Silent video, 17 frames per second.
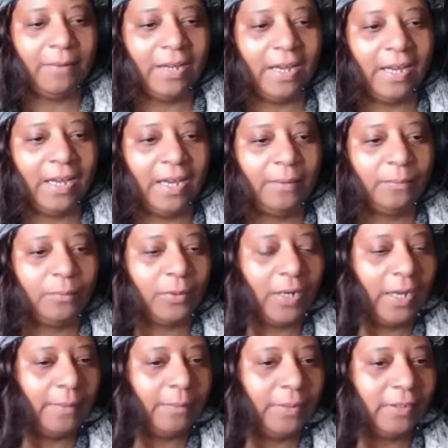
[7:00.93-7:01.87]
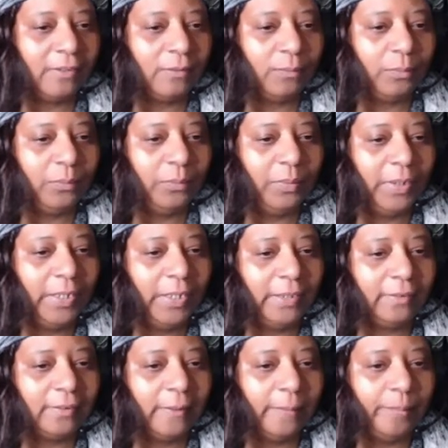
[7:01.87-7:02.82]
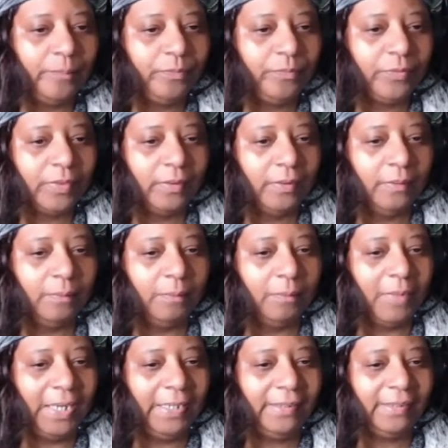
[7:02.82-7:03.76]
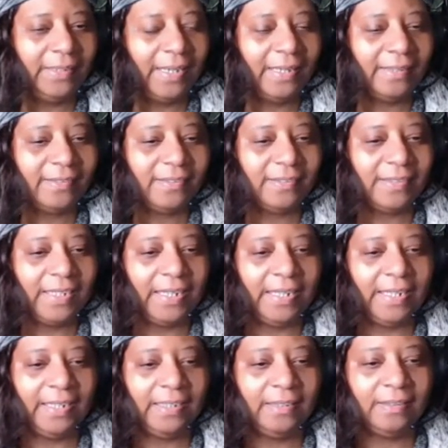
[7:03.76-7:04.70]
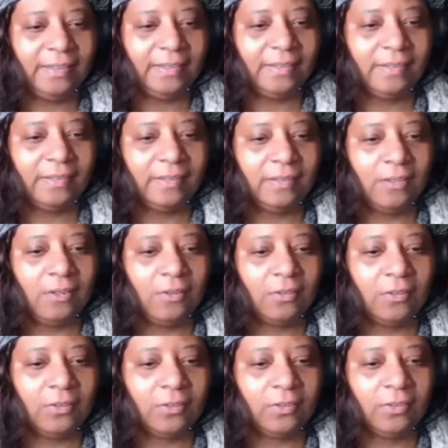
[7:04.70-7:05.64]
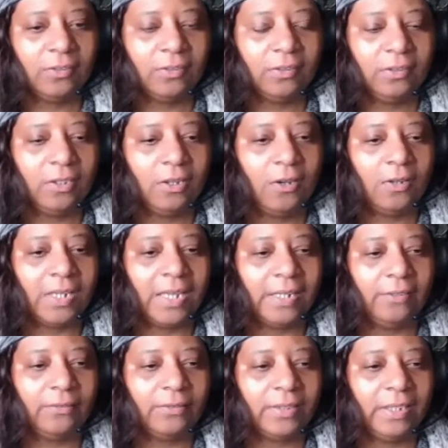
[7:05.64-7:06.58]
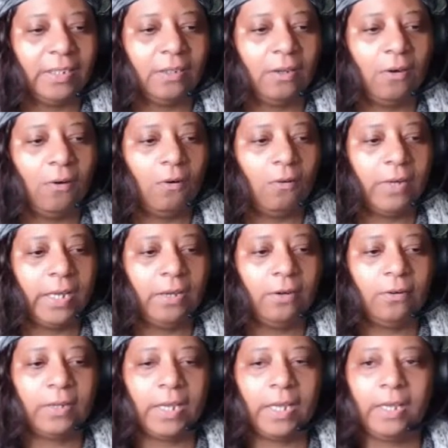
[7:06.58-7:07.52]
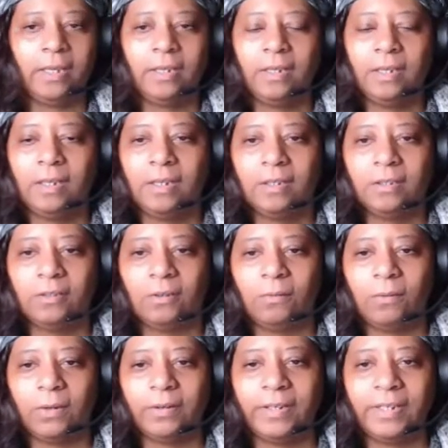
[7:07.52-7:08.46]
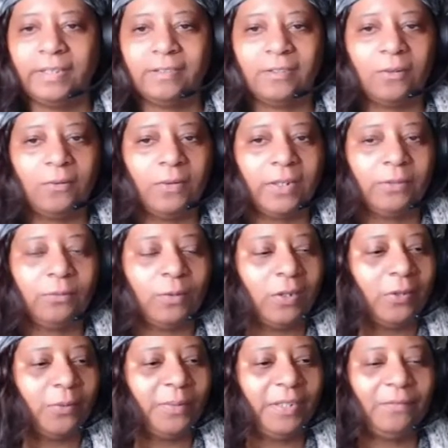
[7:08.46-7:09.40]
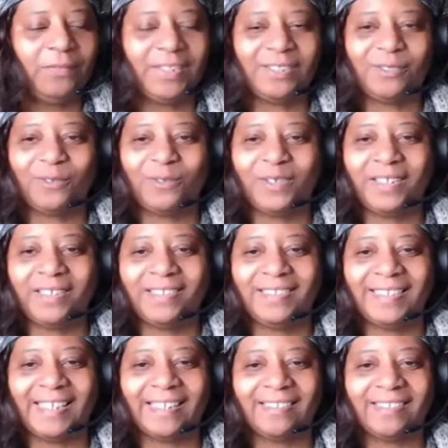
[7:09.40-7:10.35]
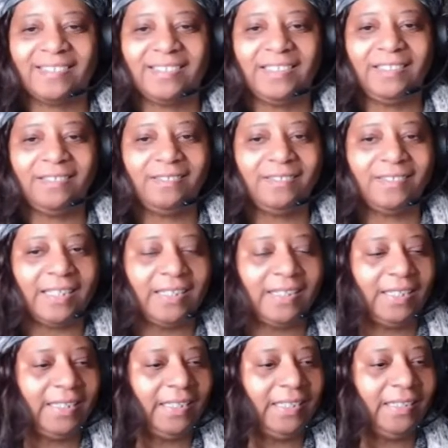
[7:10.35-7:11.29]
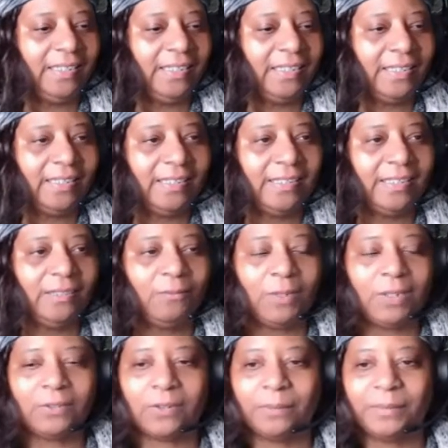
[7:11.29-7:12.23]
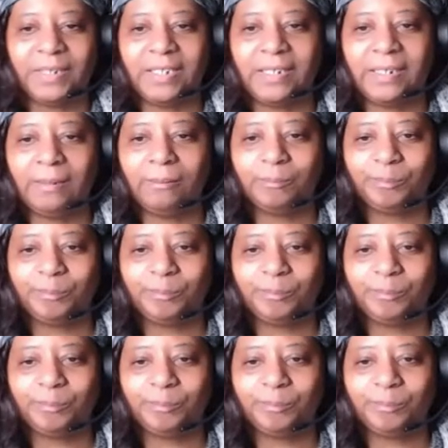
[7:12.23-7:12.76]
a promise, but might not stay long, I don't think." Oh, okay. No worries. Welcome in, Victoria. Glad to see you. Jenna Egan, honey, welcome in.